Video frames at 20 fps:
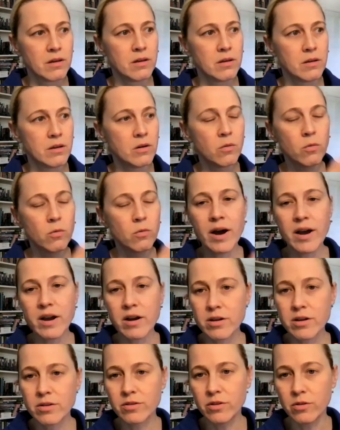you know, why are
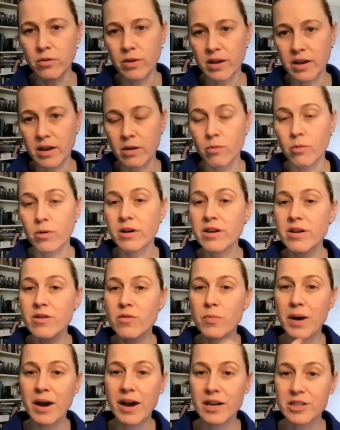you doing it? What are you
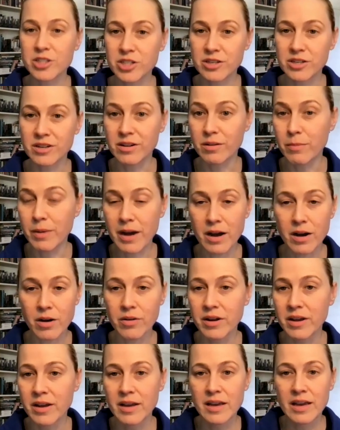passionate
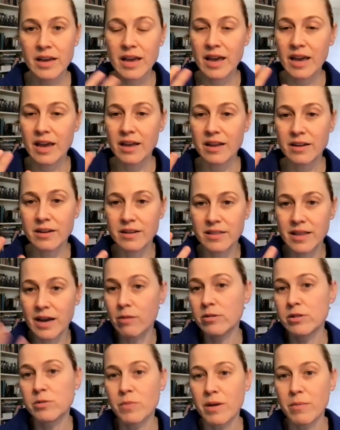about? And that
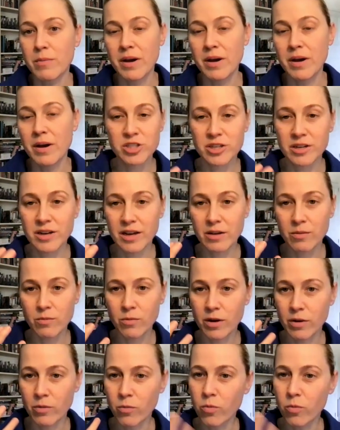was my passion. I
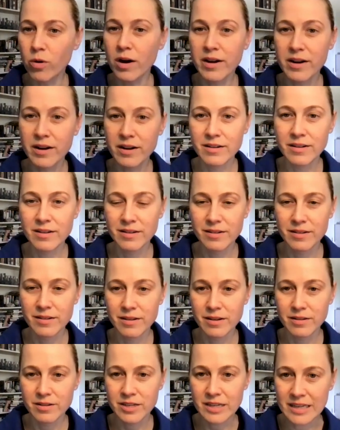wanted
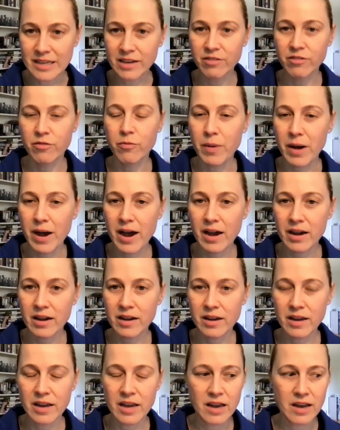to give
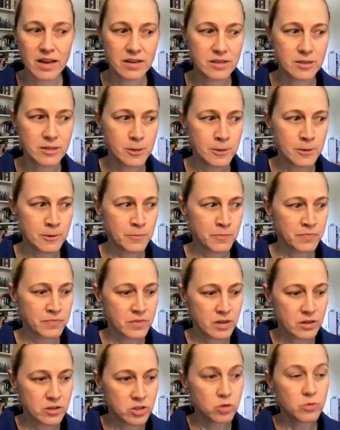back. And
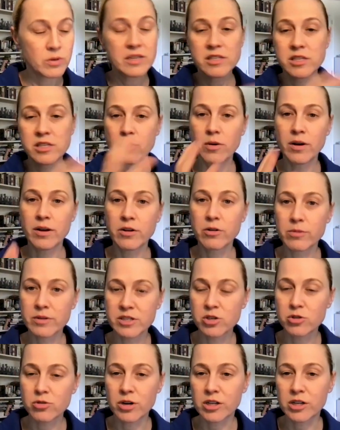doing so under a
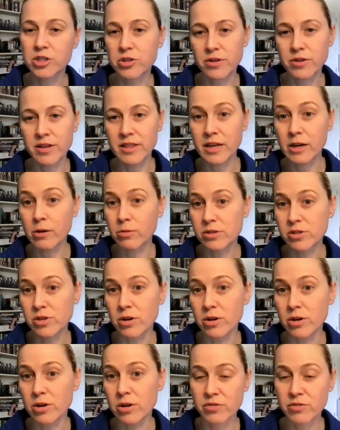structure, I think, was
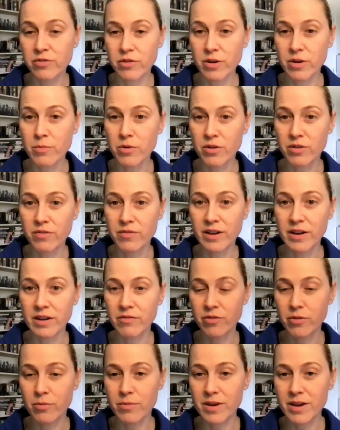also very motivating
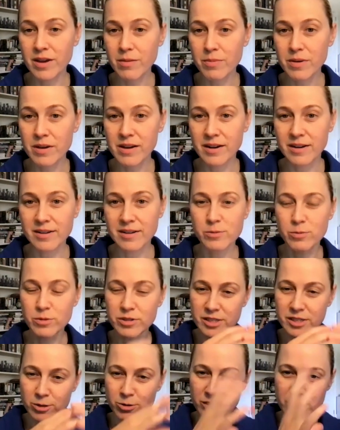for me, because
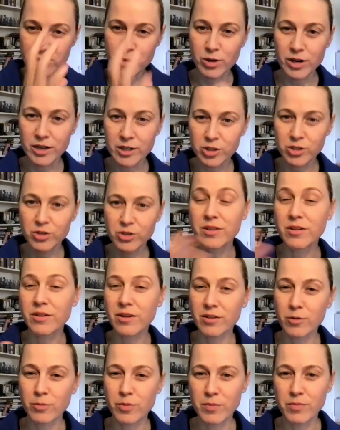once there's structure and there are
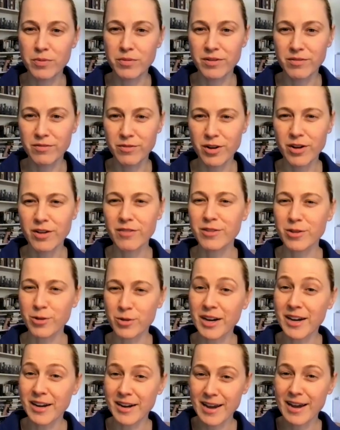other people involved, you
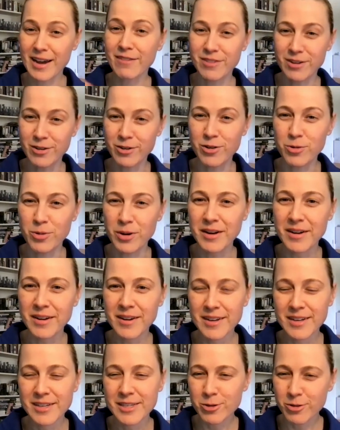kind of have to do it.
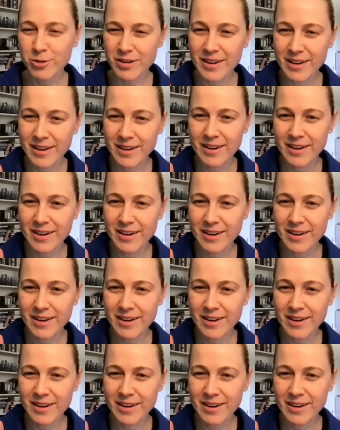So